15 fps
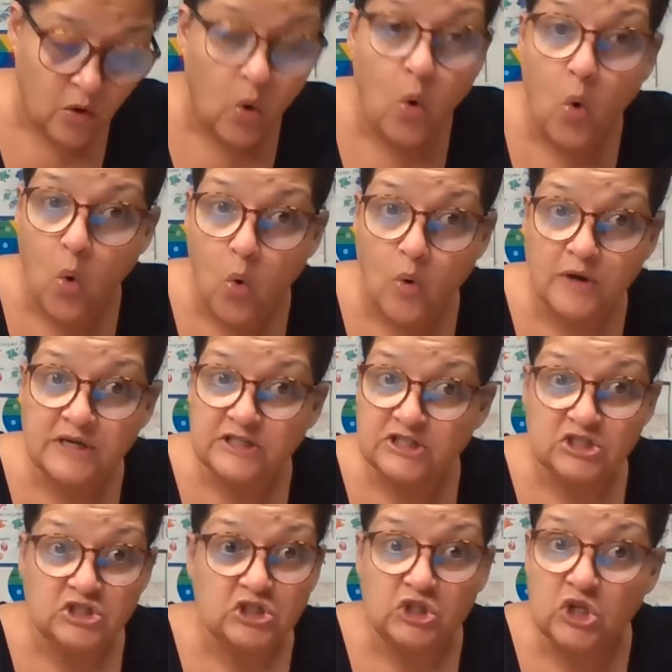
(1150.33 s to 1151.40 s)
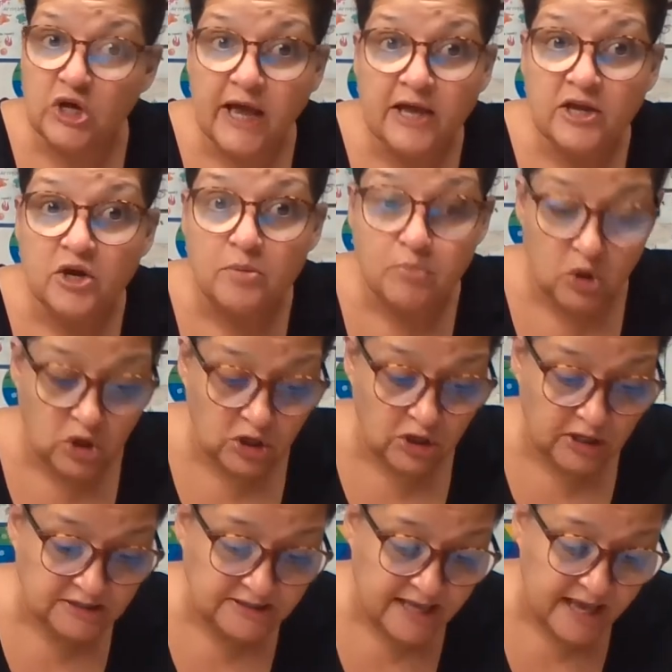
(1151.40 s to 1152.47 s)
Or you just look at your book
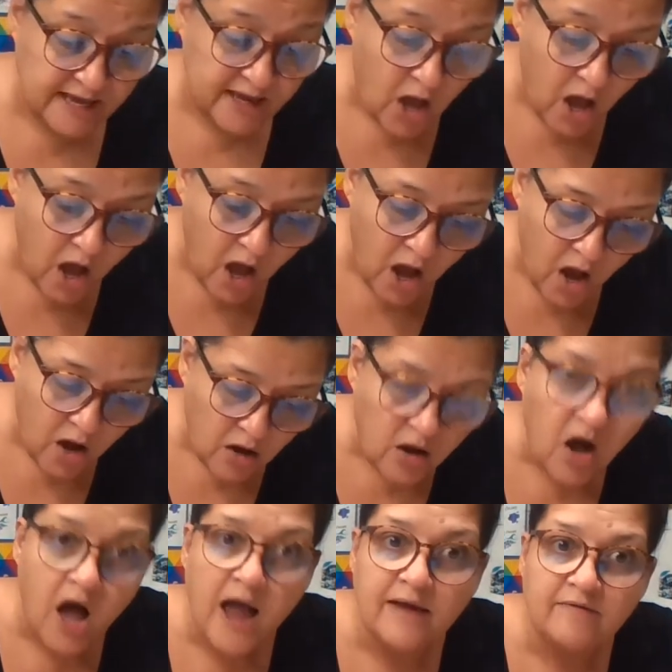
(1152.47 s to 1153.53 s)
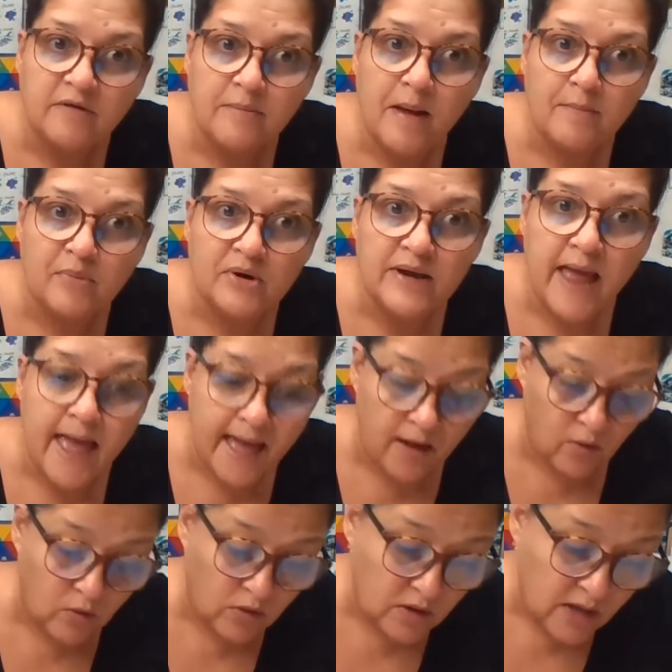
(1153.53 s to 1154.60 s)
and say, oh, I remember
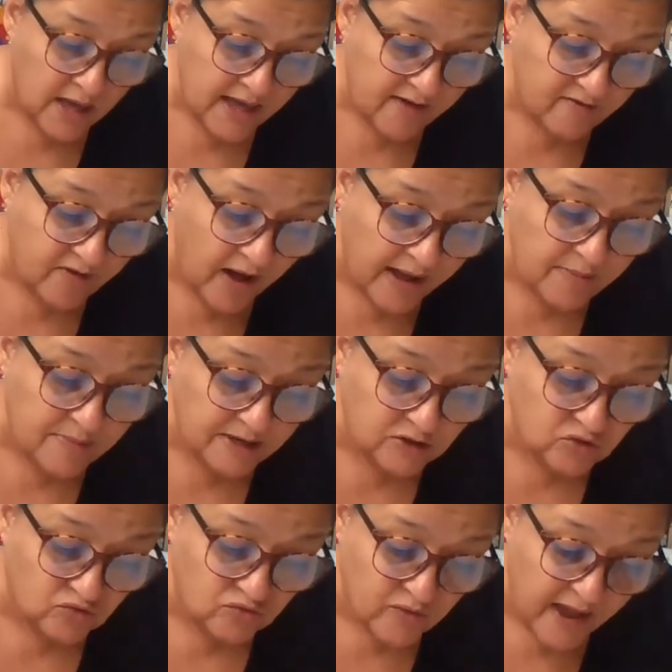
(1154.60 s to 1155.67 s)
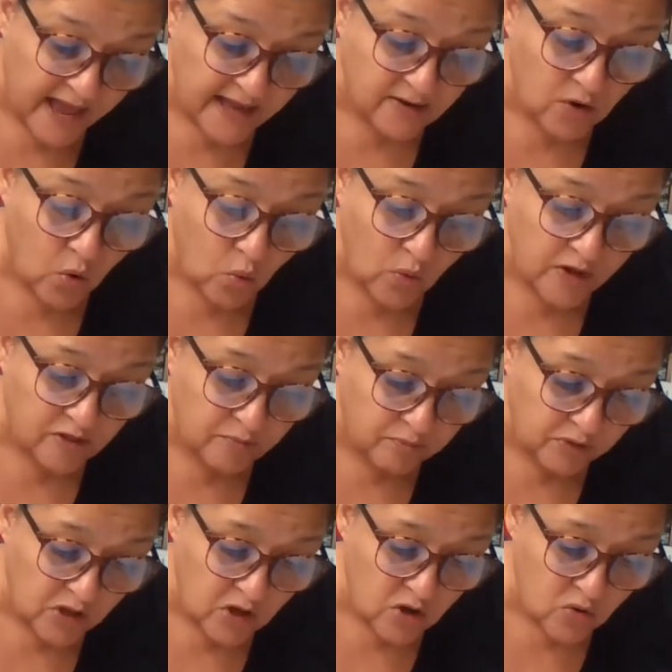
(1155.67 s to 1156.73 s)
now, if I mix red with
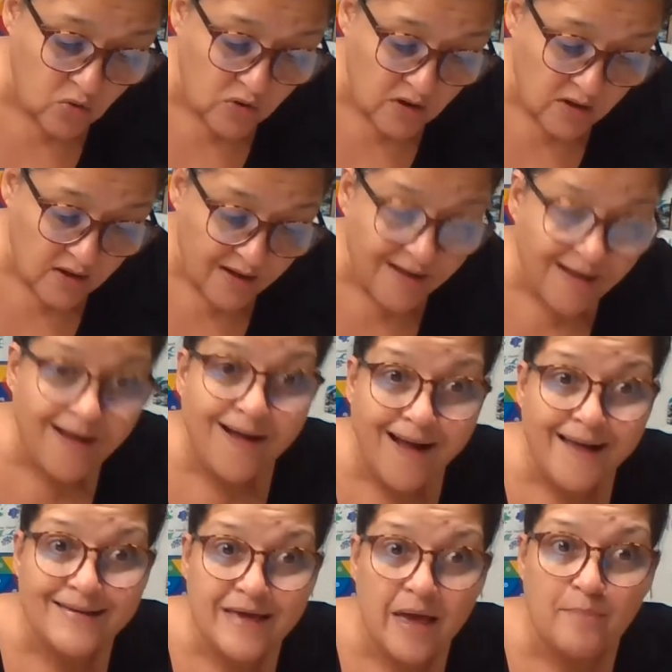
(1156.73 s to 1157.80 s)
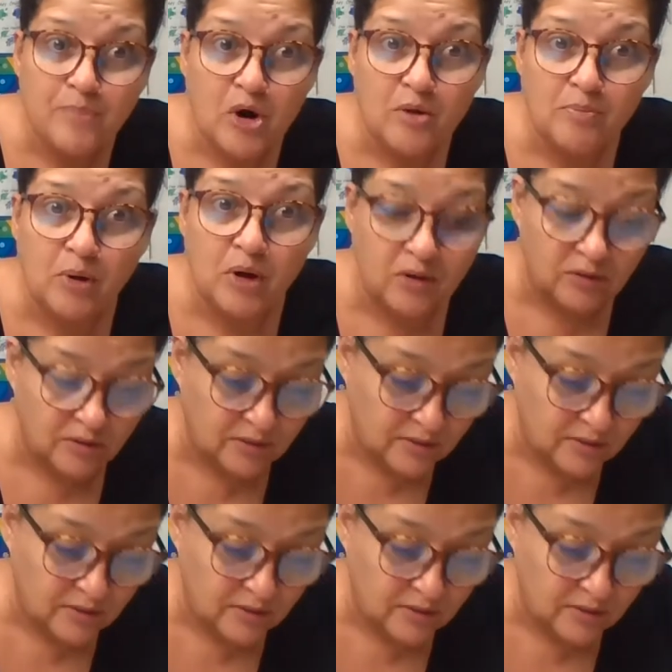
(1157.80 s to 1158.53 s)
blue, I get purple.